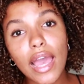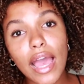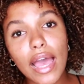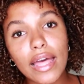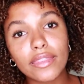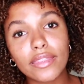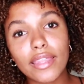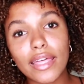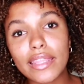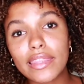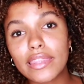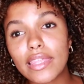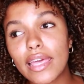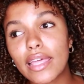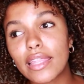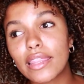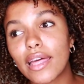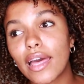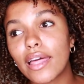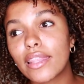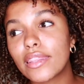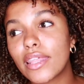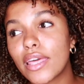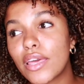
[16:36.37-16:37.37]
and they think
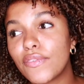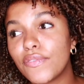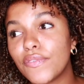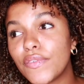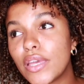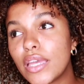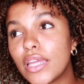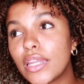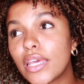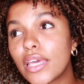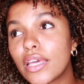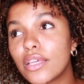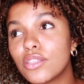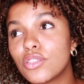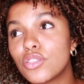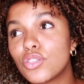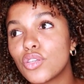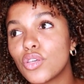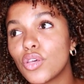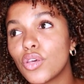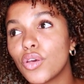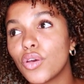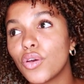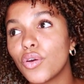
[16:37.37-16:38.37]
that they feed
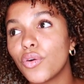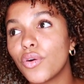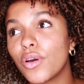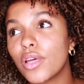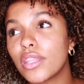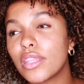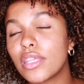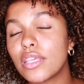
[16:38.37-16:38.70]
into